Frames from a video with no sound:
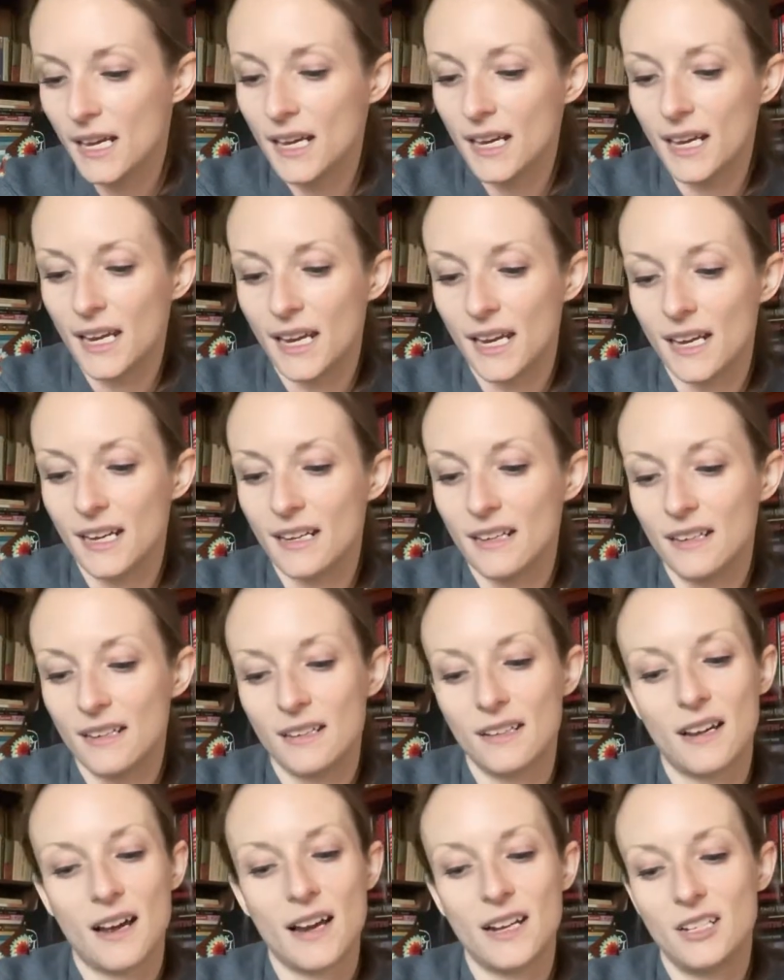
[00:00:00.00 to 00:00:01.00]
And
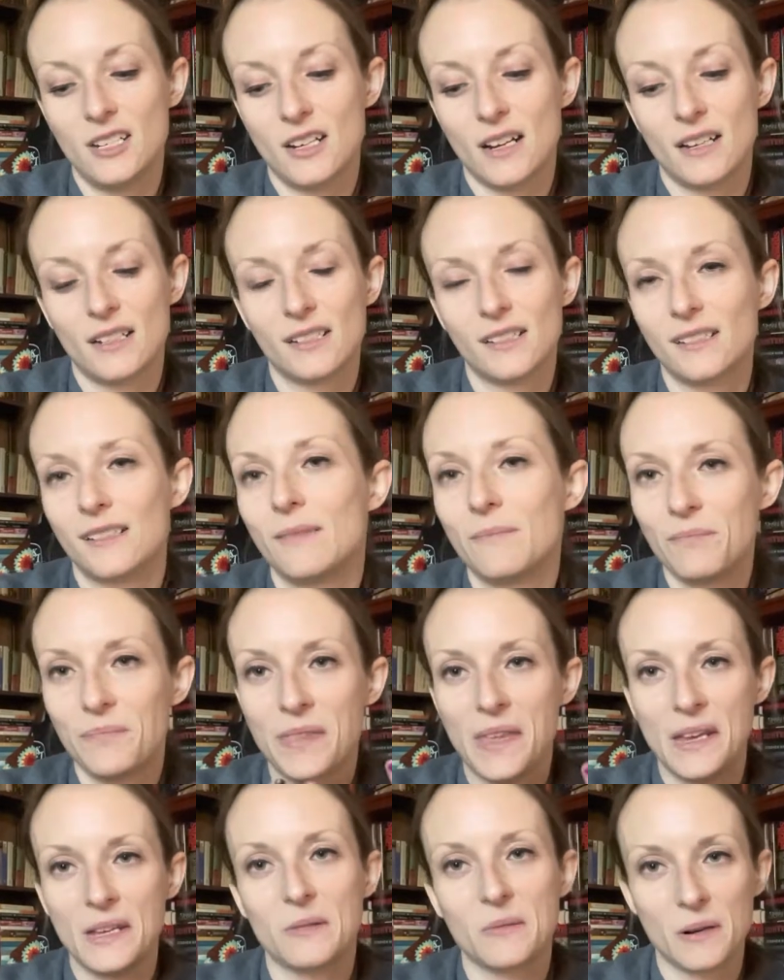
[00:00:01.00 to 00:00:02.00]
I just,
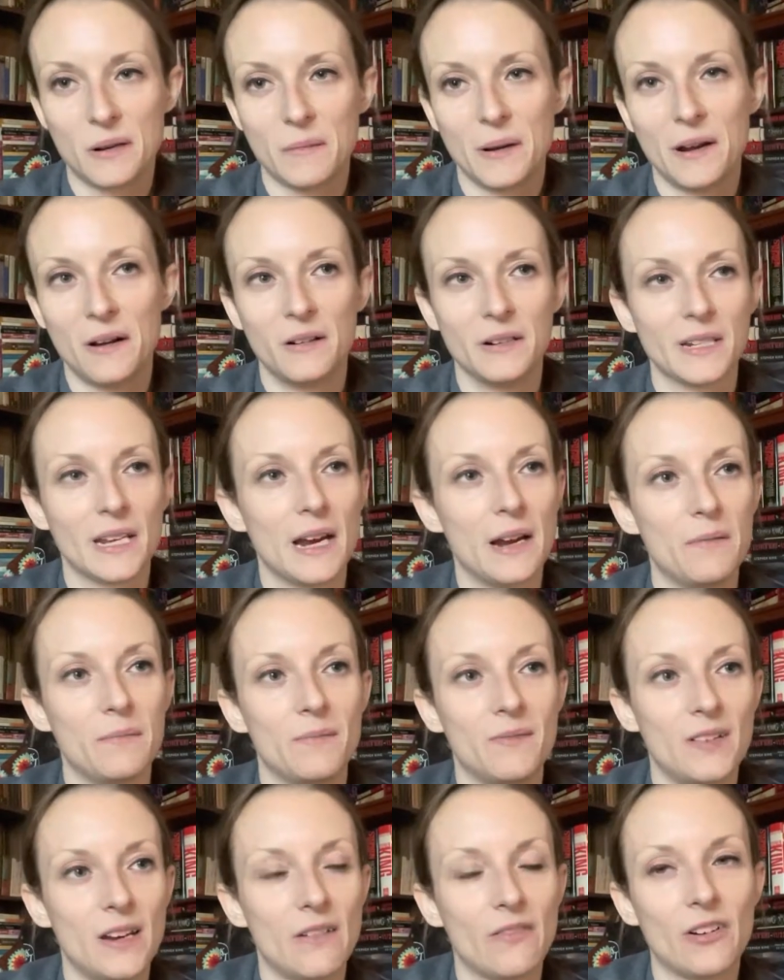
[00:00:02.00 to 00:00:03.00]
he's one of my all-time
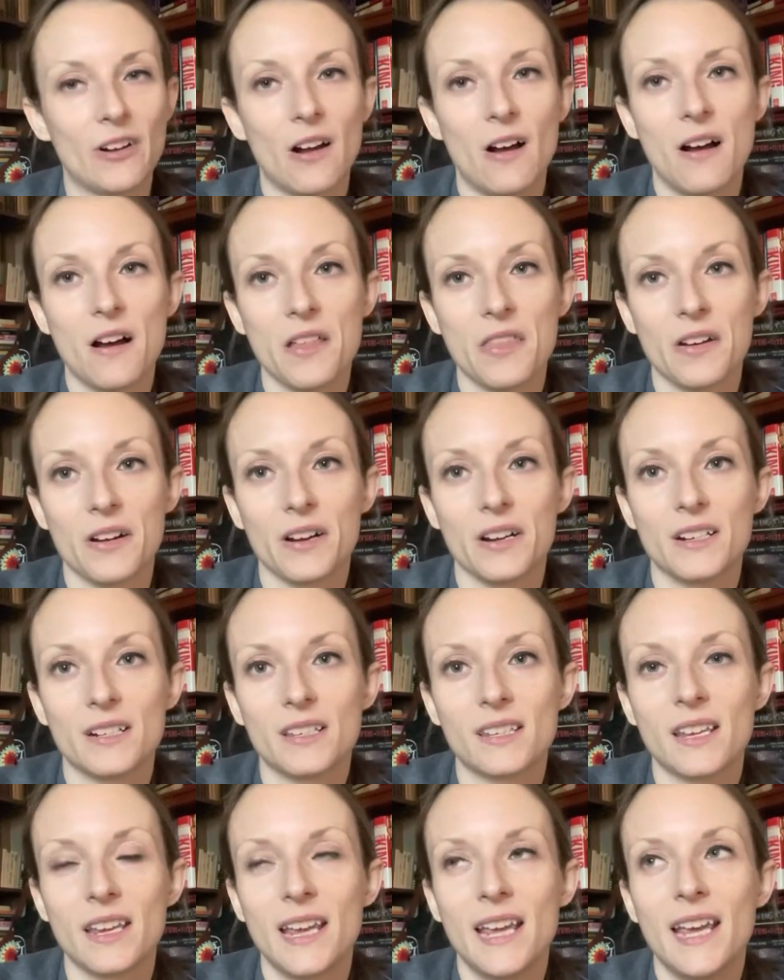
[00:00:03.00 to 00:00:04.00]
favorite
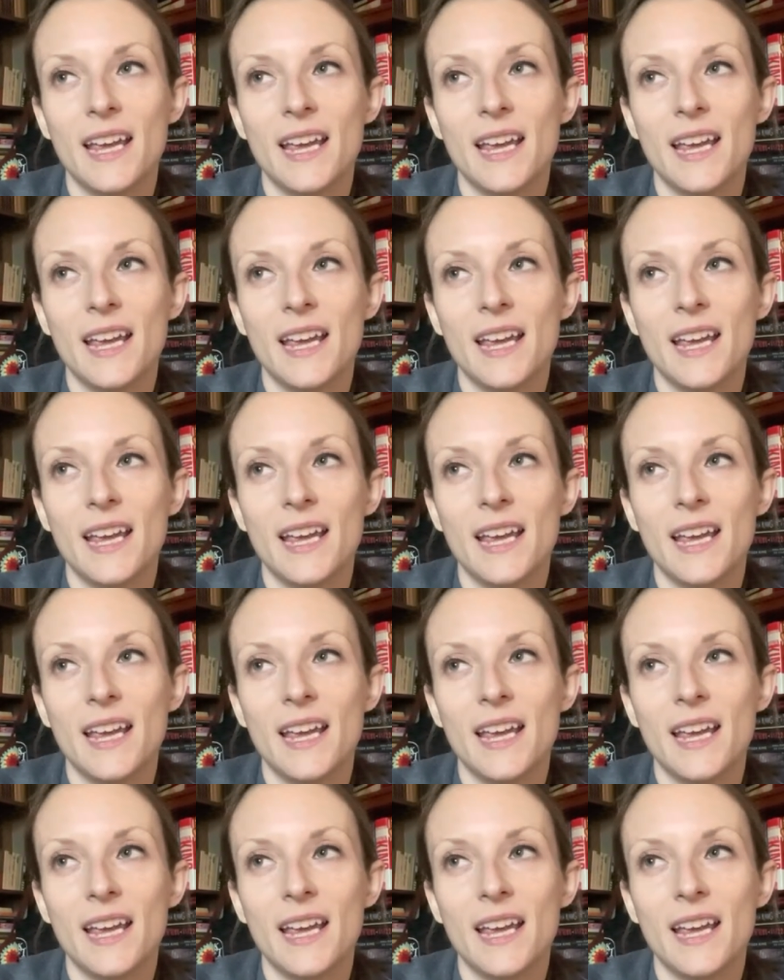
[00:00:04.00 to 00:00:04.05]
authors.